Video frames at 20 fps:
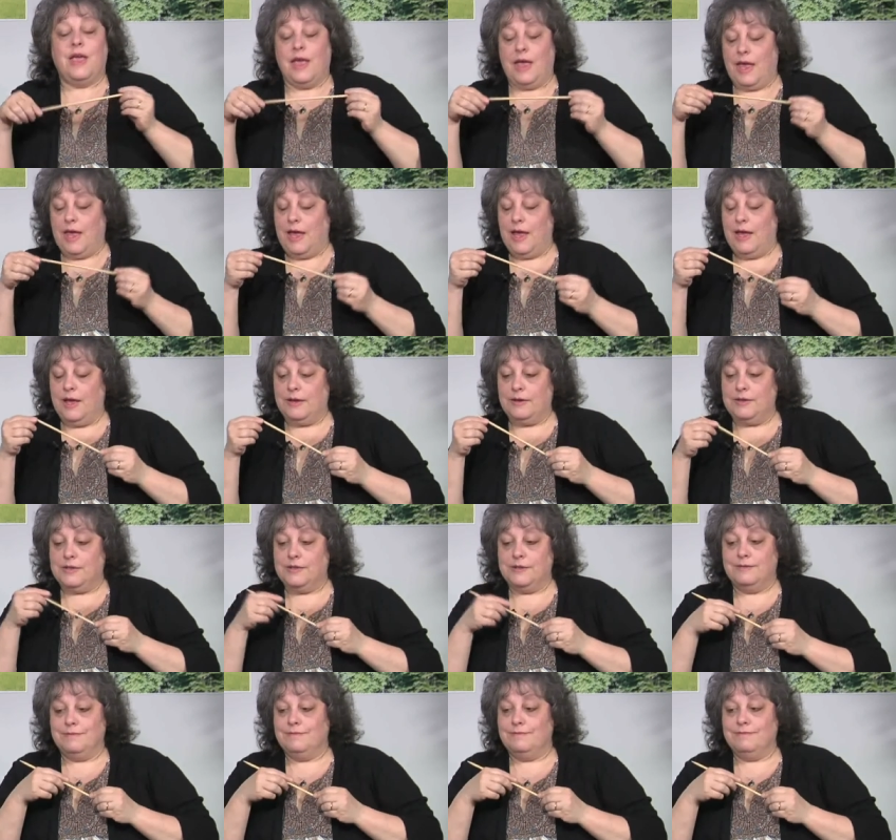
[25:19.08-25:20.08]

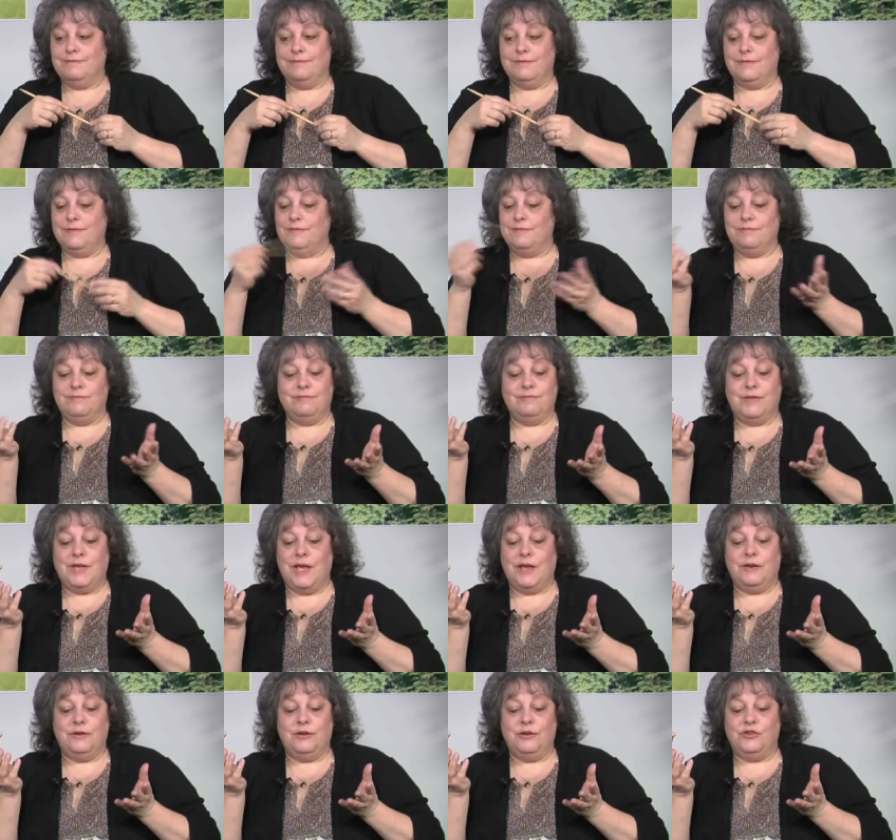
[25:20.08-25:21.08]
And
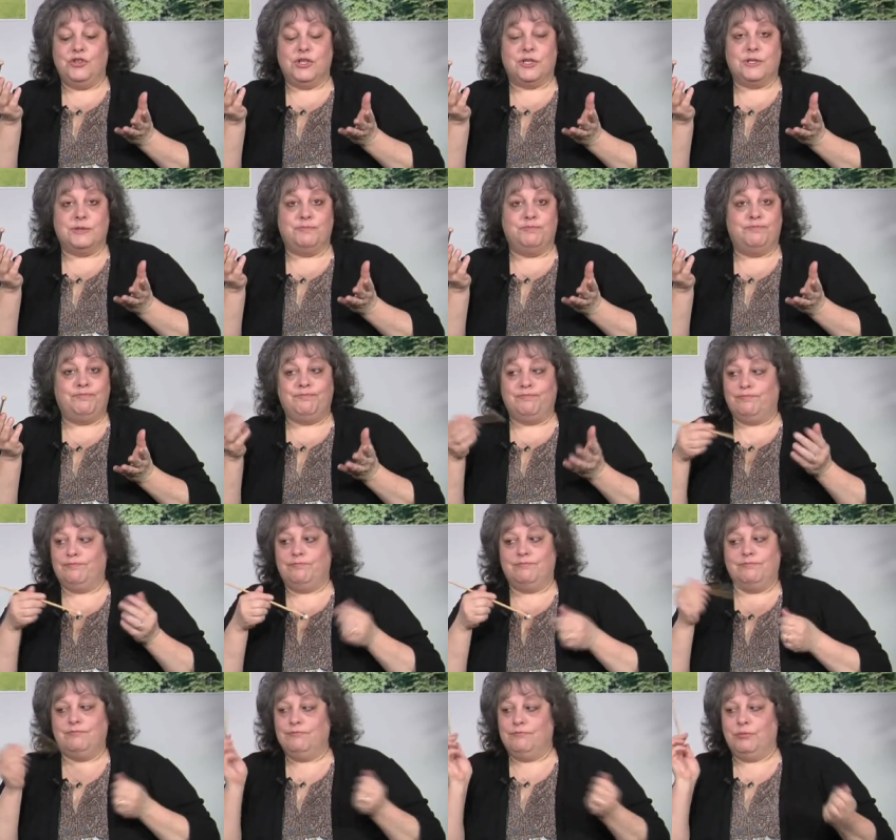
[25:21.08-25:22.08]
then you just
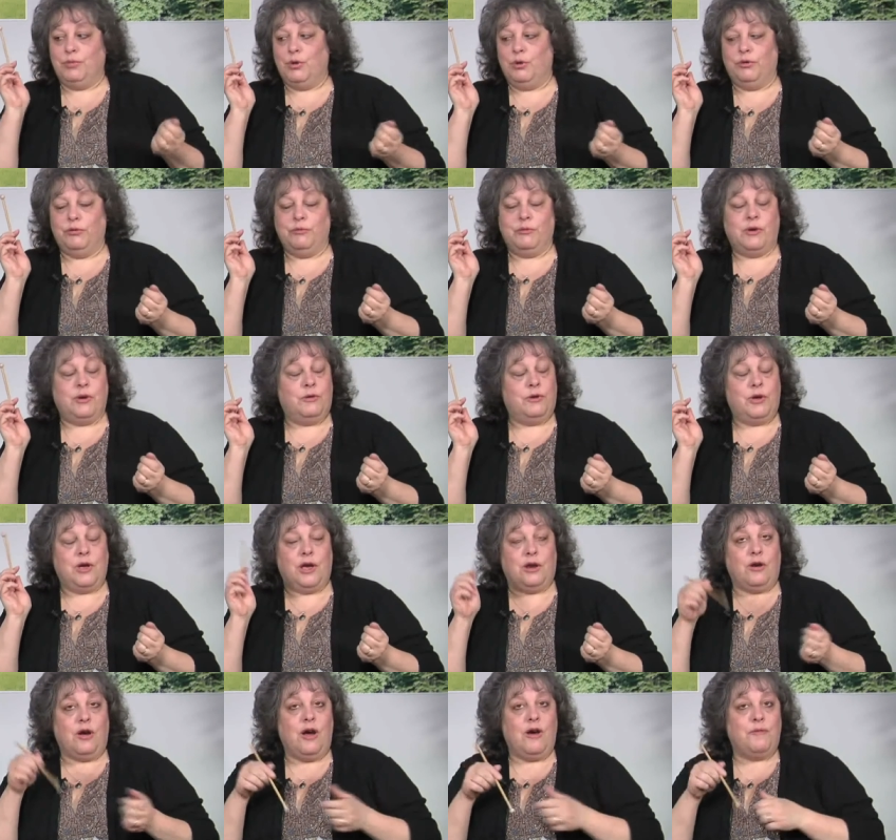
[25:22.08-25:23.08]
pull,
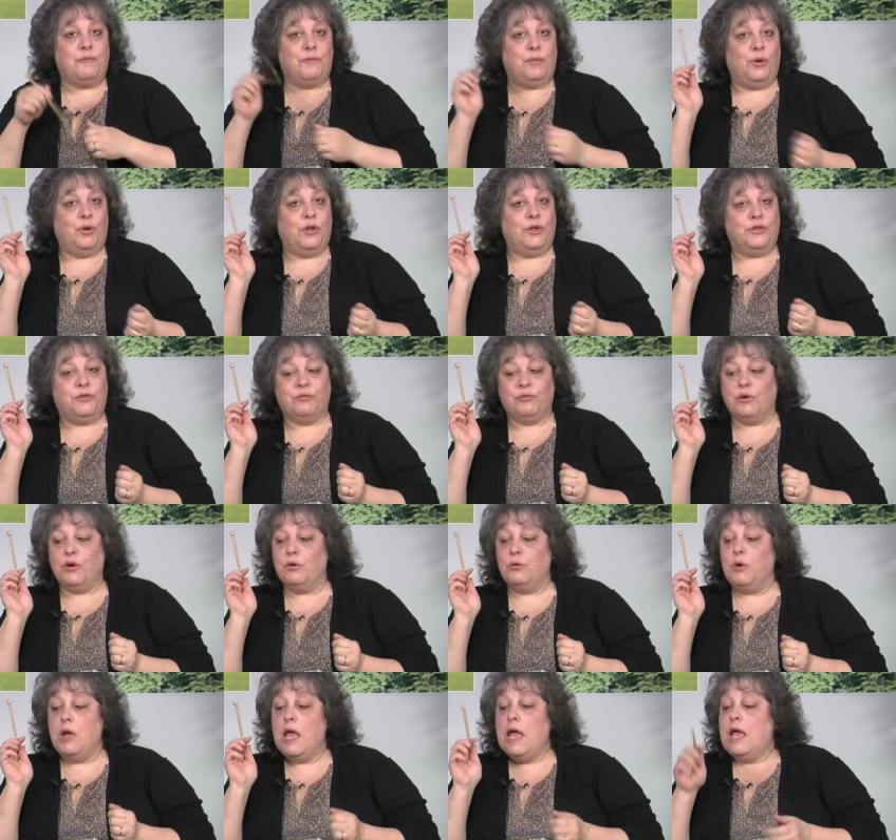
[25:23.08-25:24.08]
cut off, pull it
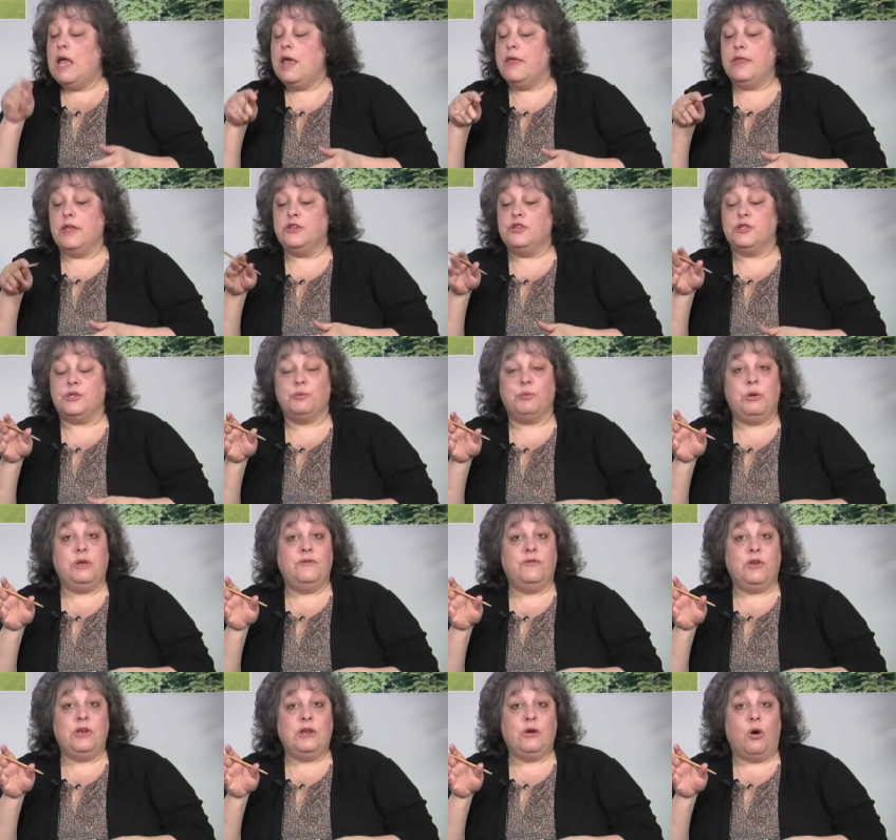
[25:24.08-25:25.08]
through, and then just
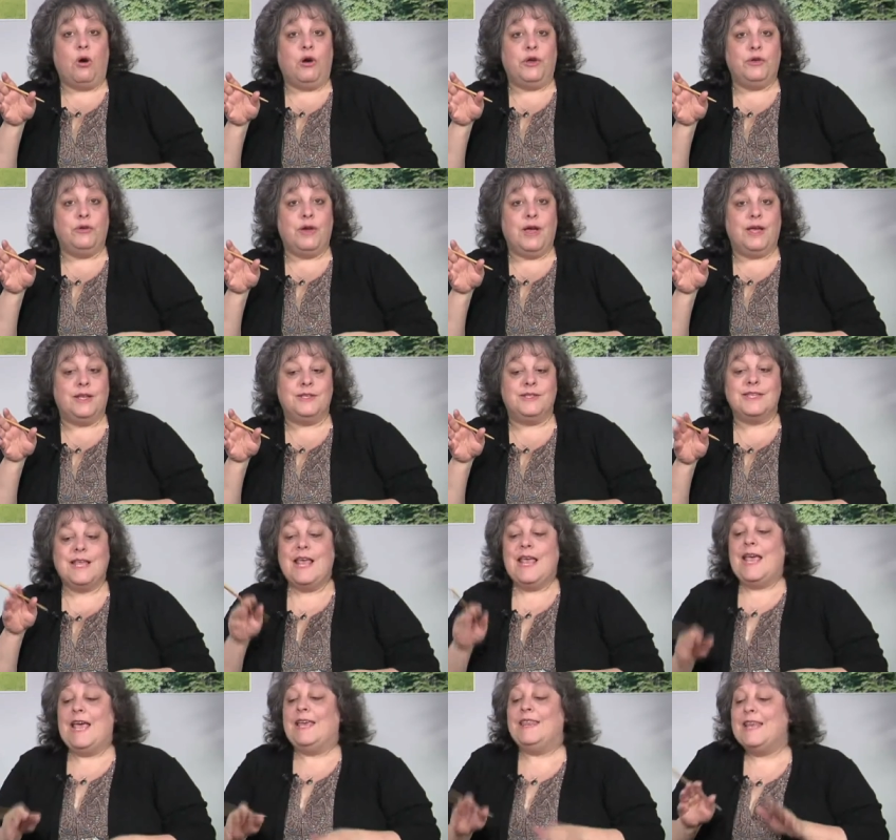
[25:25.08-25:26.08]
weave in all your ends.
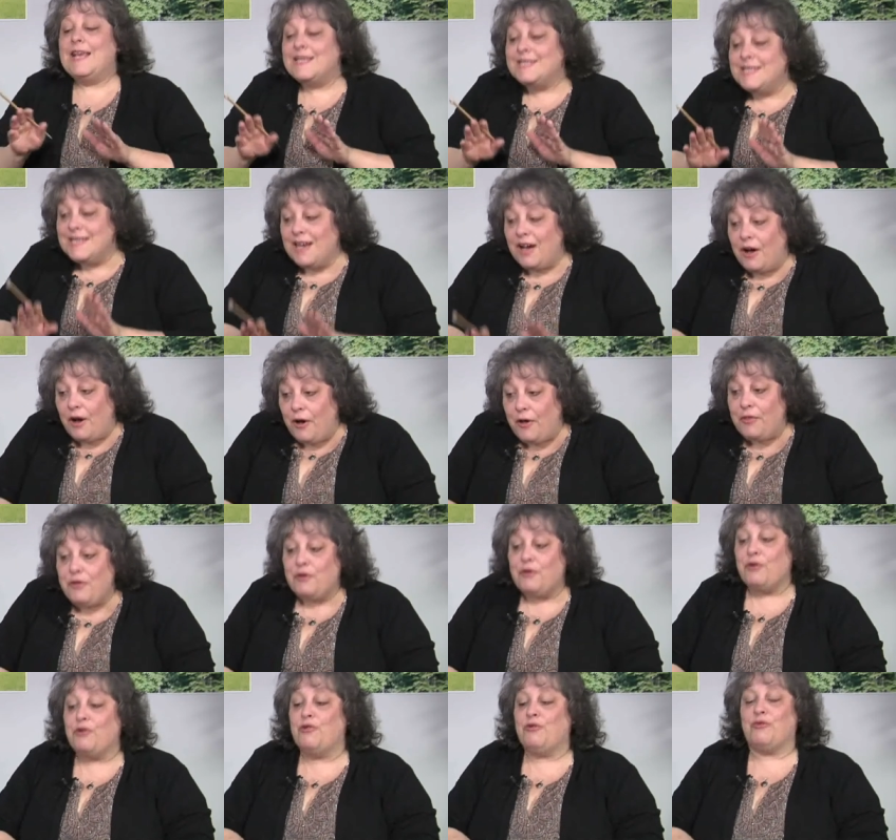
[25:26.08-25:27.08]
And that's the
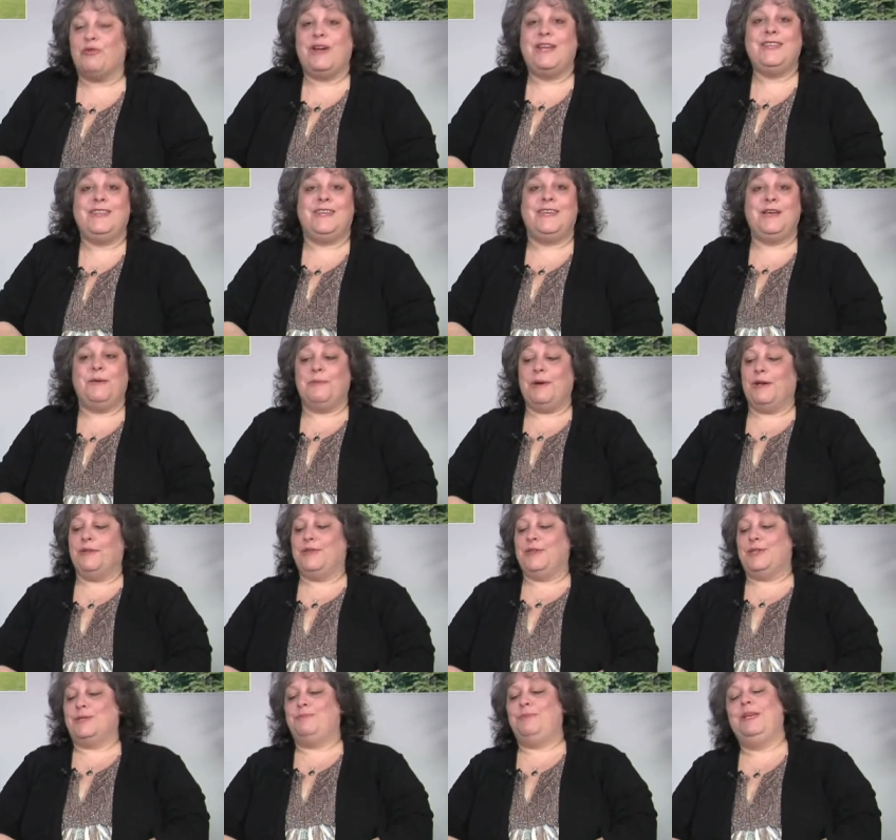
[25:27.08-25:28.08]
other great thing about
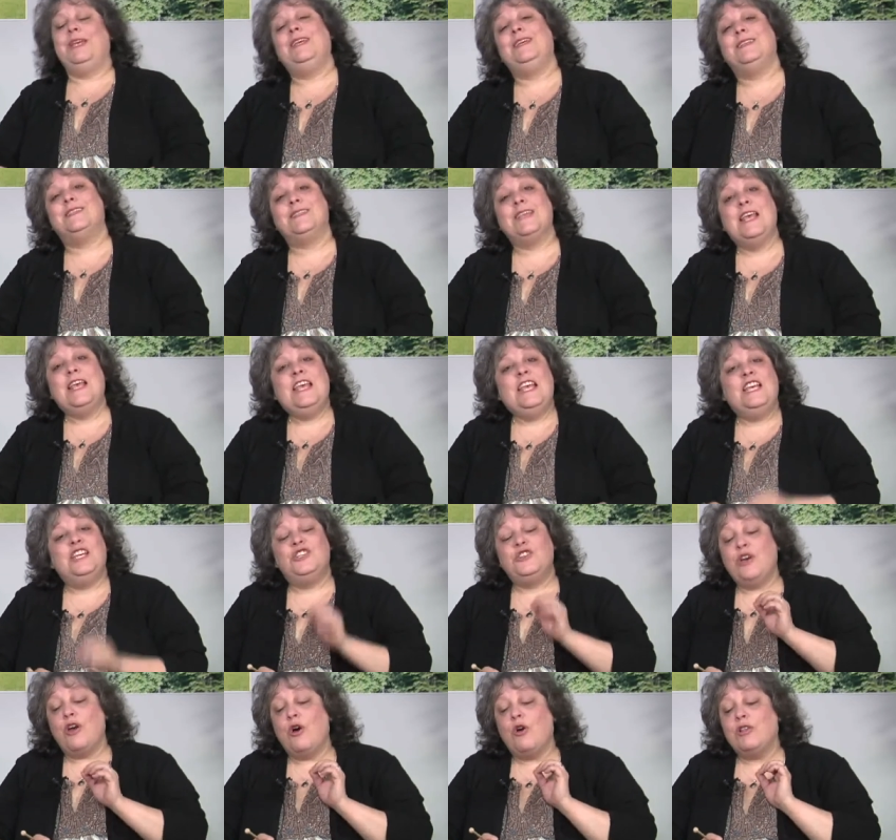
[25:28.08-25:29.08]
this piece
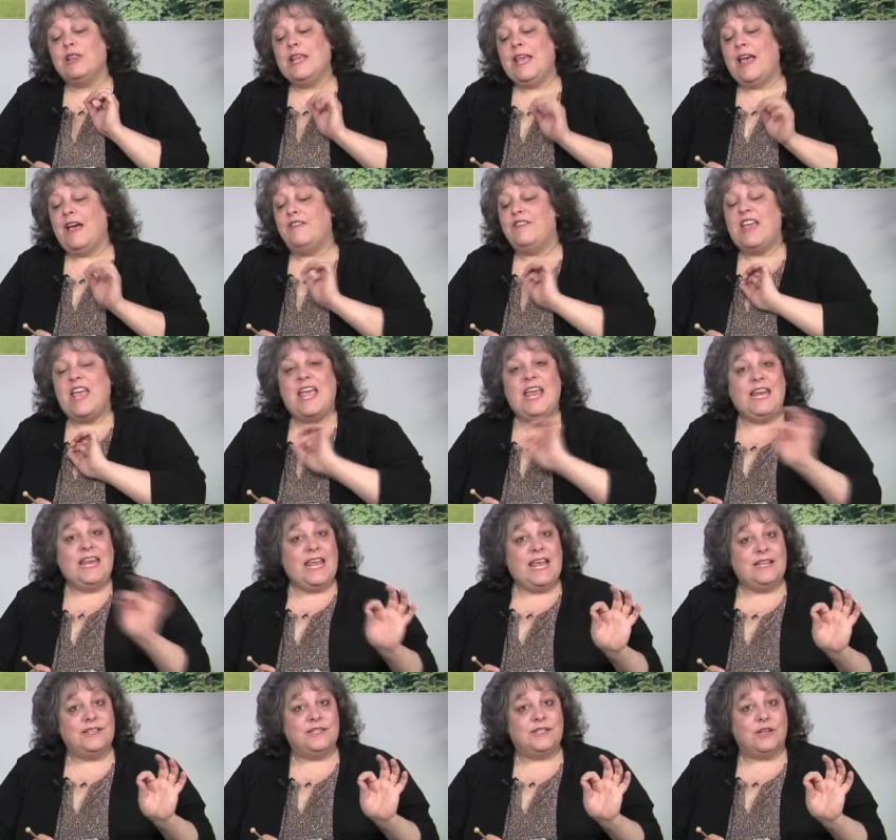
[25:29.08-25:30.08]
is you hardly have
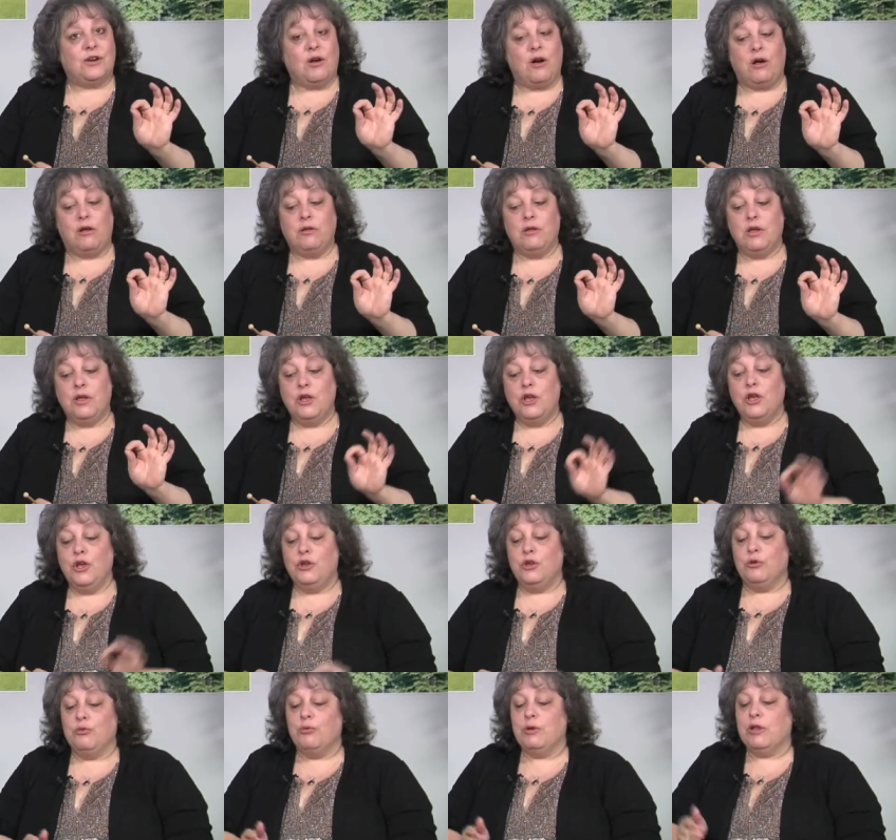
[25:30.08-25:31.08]
any ends at all.
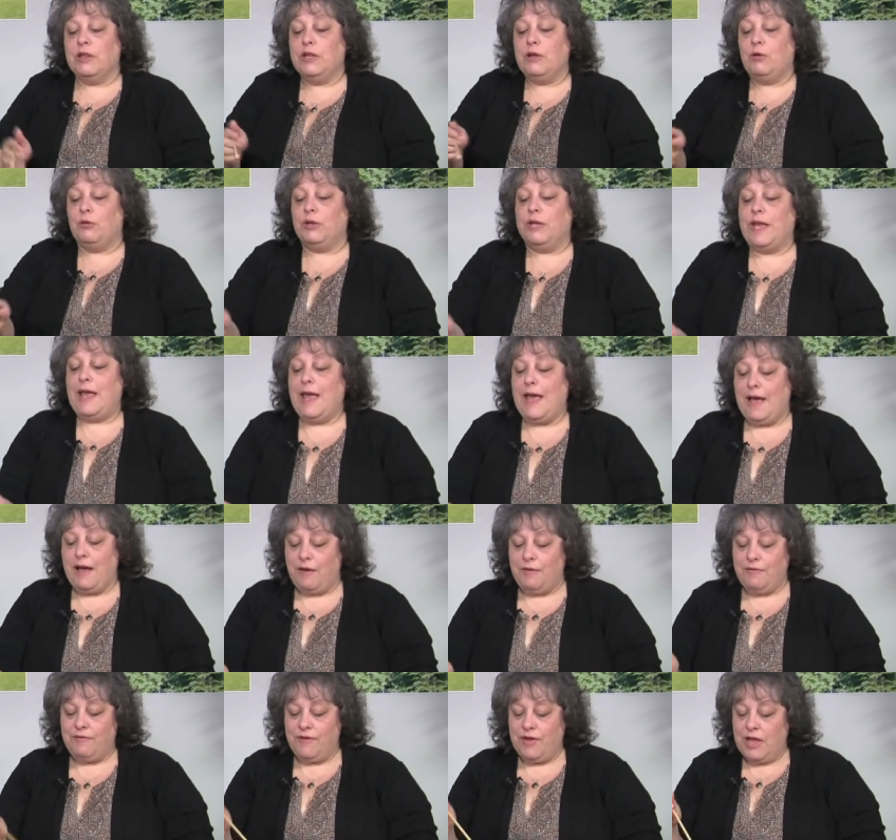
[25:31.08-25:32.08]
You really only
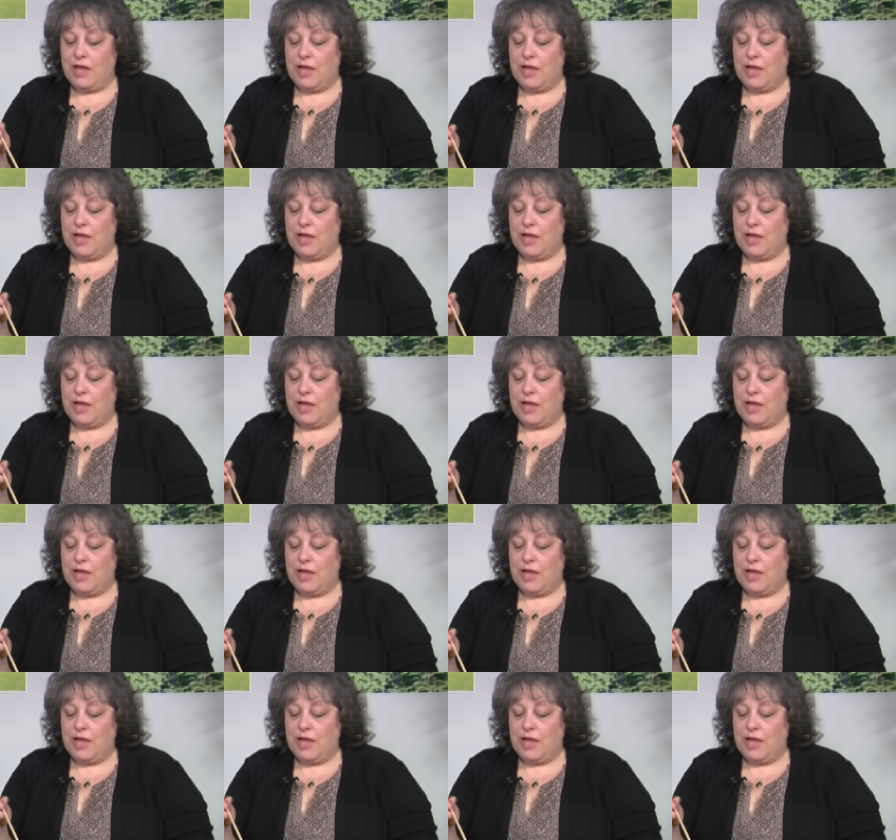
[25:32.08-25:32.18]
have